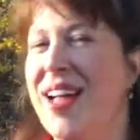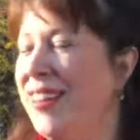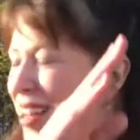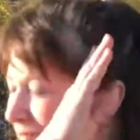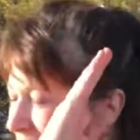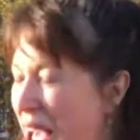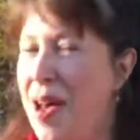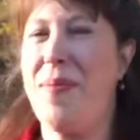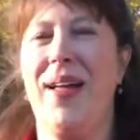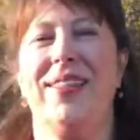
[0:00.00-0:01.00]
Let's
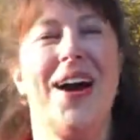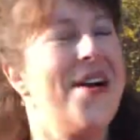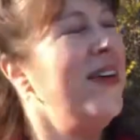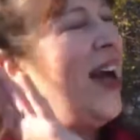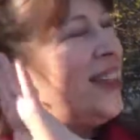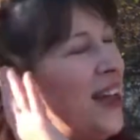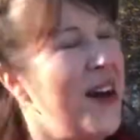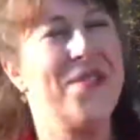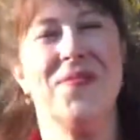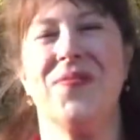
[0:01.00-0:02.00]
dab, hello,
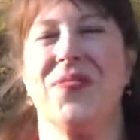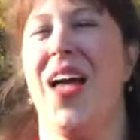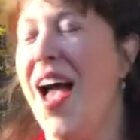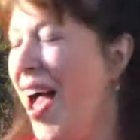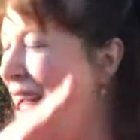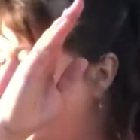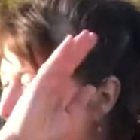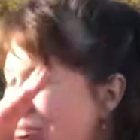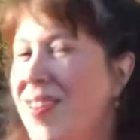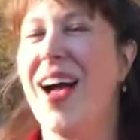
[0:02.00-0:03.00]
hello. Hello,
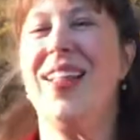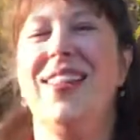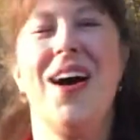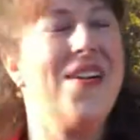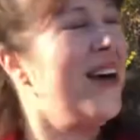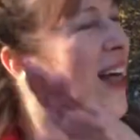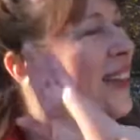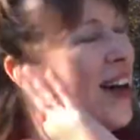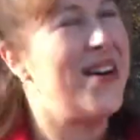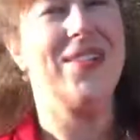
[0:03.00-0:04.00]
hello,
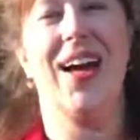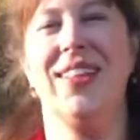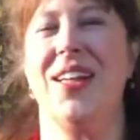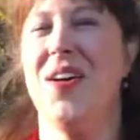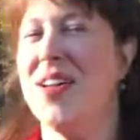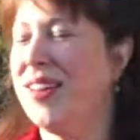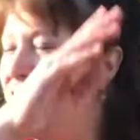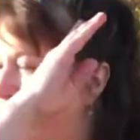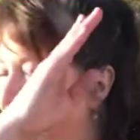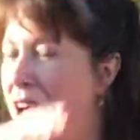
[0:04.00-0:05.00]
hello, hello.
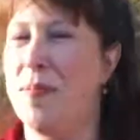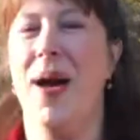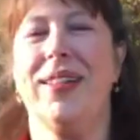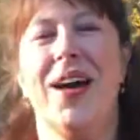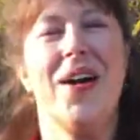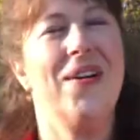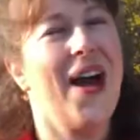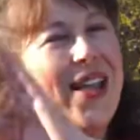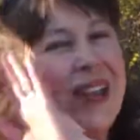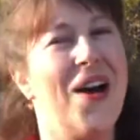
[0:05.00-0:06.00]
Let's dab, hello,
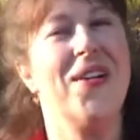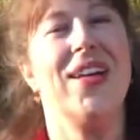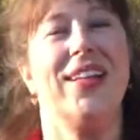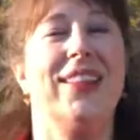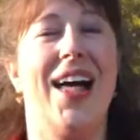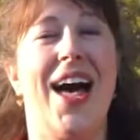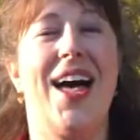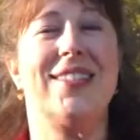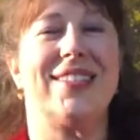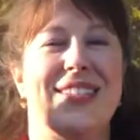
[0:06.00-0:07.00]
hello.
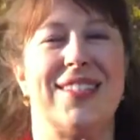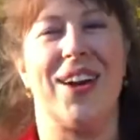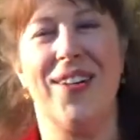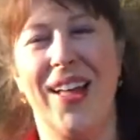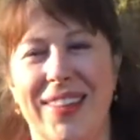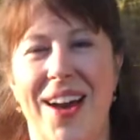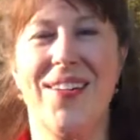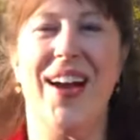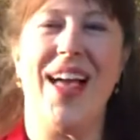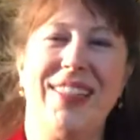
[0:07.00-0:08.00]
Let's disco, hello,
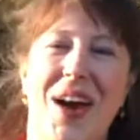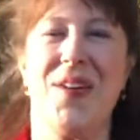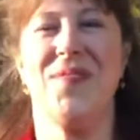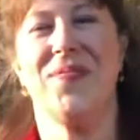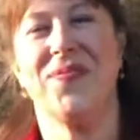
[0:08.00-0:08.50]
hello.